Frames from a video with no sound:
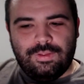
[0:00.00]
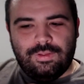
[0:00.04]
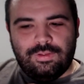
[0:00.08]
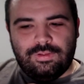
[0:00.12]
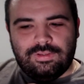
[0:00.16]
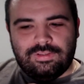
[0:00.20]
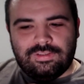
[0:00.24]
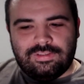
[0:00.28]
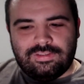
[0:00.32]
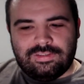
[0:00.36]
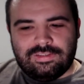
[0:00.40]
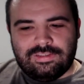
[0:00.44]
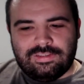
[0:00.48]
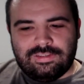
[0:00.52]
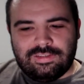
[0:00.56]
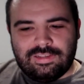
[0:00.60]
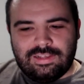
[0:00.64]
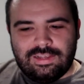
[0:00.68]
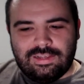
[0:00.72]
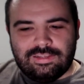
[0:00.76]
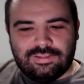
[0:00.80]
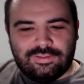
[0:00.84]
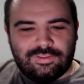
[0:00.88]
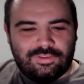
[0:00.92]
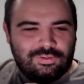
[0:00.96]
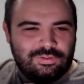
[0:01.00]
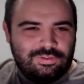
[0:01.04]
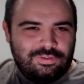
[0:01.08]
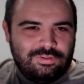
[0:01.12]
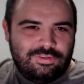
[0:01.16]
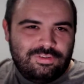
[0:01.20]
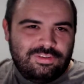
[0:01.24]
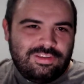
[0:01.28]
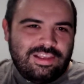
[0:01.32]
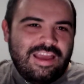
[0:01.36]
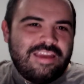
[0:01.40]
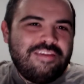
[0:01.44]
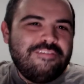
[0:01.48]

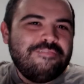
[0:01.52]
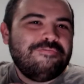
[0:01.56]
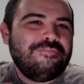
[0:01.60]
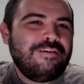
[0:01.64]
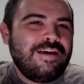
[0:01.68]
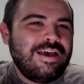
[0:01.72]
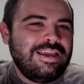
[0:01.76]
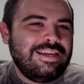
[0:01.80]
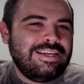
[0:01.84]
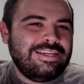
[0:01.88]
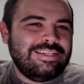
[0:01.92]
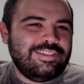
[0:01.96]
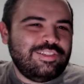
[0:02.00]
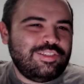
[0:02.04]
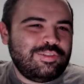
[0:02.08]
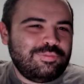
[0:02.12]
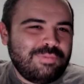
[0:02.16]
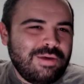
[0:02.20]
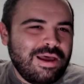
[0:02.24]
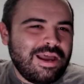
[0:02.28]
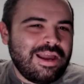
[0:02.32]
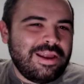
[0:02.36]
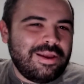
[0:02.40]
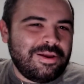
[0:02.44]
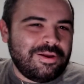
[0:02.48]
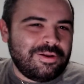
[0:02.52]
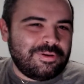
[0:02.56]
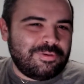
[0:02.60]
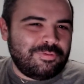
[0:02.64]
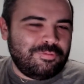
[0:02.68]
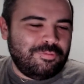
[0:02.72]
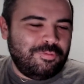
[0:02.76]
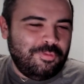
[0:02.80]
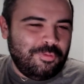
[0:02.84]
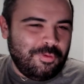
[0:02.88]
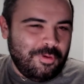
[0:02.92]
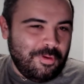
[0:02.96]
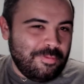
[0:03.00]
sci-fi
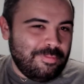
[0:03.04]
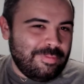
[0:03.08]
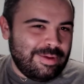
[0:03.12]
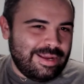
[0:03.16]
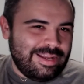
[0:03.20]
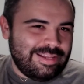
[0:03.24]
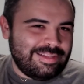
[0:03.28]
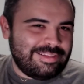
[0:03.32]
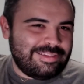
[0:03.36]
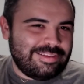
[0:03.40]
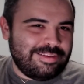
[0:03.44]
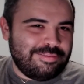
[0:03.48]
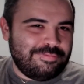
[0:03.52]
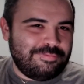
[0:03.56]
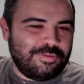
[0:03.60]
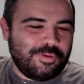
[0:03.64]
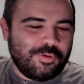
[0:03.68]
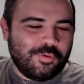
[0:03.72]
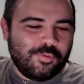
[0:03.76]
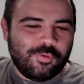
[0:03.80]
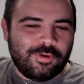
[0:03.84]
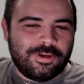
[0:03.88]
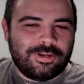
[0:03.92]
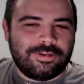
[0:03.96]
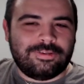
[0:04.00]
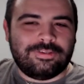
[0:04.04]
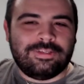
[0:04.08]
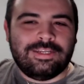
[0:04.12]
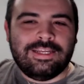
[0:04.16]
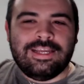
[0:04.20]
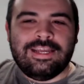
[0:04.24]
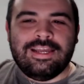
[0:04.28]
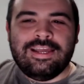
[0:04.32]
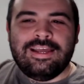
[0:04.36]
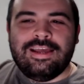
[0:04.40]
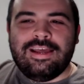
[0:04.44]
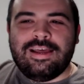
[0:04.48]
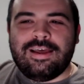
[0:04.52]
inspired romance, if you will,
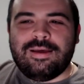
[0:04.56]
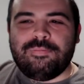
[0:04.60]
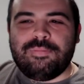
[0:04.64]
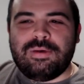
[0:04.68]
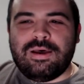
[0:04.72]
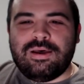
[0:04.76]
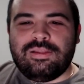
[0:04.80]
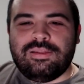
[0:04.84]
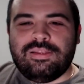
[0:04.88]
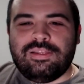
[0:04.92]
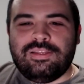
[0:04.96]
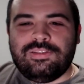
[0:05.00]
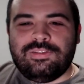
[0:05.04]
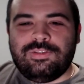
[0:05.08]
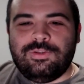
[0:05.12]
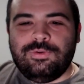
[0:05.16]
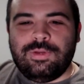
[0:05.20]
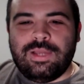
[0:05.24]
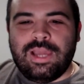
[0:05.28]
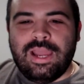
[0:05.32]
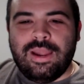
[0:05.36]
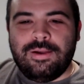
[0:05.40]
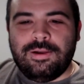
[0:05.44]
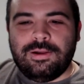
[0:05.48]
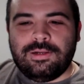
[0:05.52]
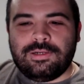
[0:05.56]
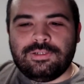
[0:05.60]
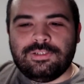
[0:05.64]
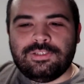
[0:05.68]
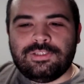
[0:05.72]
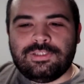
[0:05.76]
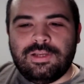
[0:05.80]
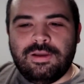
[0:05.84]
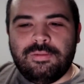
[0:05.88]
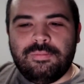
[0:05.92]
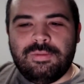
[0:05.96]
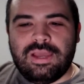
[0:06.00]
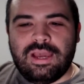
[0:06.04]
about these two characters
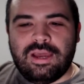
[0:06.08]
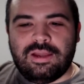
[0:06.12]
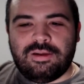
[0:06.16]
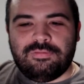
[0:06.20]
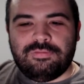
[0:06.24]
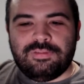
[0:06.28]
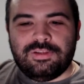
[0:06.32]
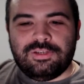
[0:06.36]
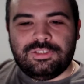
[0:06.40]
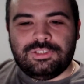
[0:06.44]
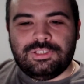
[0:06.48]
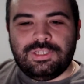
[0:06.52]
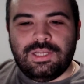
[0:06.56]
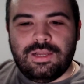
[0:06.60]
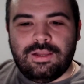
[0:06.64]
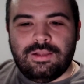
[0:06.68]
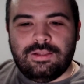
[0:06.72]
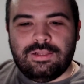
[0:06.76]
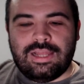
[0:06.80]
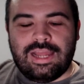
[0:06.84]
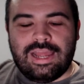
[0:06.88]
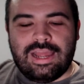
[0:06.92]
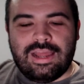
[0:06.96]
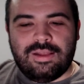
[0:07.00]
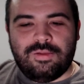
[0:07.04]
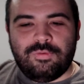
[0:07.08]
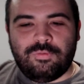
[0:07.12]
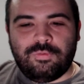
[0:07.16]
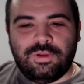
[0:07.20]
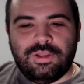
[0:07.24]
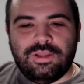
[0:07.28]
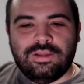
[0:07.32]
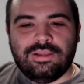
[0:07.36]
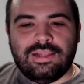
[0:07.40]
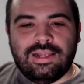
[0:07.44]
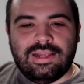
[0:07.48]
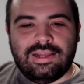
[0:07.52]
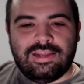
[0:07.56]
coming out of the shell and
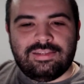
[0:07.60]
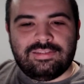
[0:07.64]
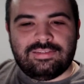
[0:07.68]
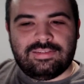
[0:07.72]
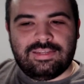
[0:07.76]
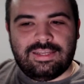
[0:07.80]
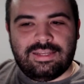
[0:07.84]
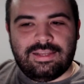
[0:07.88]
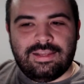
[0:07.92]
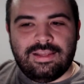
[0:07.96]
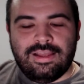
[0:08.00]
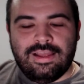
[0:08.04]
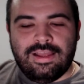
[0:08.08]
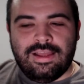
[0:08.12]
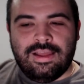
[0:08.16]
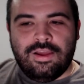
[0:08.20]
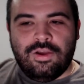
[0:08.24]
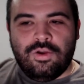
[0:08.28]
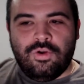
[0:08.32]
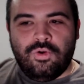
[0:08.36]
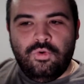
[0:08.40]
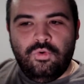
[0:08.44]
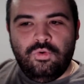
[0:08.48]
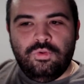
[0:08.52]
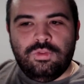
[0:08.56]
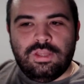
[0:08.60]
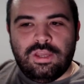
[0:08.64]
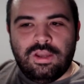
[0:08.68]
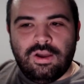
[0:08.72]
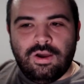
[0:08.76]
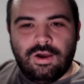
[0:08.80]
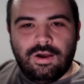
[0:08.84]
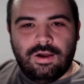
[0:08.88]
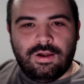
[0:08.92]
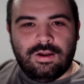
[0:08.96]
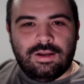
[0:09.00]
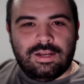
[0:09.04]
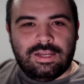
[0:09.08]
realizing who they
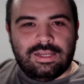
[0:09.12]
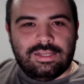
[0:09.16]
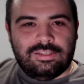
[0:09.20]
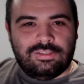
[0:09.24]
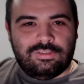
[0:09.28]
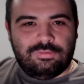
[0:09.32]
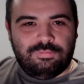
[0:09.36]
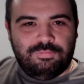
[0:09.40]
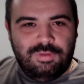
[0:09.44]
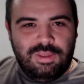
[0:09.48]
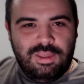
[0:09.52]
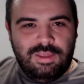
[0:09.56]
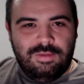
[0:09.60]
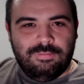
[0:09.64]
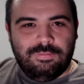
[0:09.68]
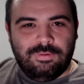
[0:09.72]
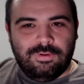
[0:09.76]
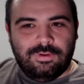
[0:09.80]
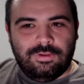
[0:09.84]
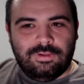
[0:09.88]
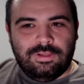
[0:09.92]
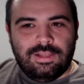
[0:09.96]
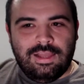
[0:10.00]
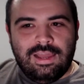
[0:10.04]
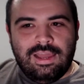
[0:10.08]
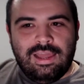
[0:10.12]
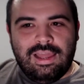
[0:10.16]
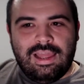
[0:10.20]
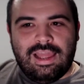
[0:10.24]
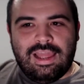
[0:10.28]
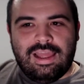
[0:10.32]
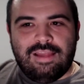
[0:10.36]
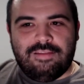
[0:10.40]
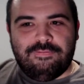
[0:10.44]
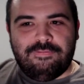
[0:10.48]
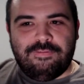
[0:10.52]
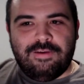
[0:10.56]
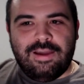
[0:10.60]
are as people
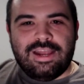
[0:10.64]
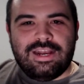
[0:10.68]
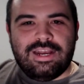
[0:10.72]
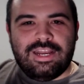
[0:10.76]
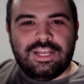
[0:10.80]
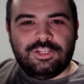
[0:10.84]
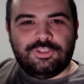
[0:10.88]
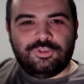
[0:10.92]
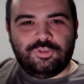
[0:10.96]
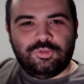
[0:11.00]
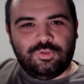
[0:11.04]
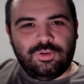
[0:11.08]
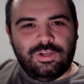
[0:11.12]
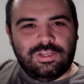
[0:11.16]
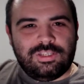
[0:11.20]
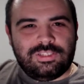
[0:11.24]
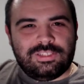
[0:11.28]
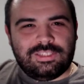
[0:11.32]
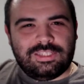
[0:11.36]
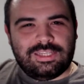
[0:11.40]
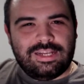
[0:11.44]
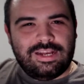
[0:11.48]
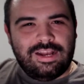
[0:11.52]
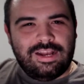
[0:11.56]
and finding trust in